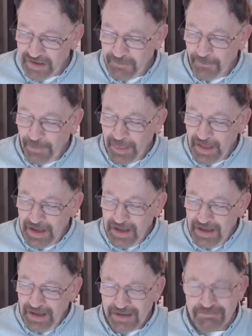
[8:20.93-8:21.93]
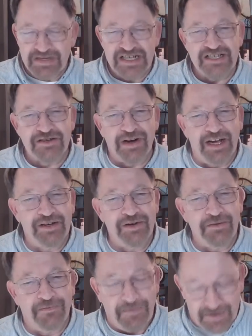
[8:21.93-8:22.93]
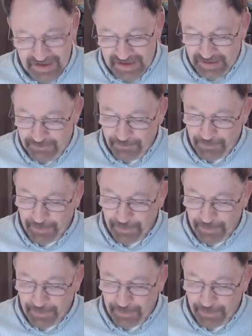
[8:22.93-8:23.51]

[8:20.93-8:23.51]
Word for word: it, I must try to define it.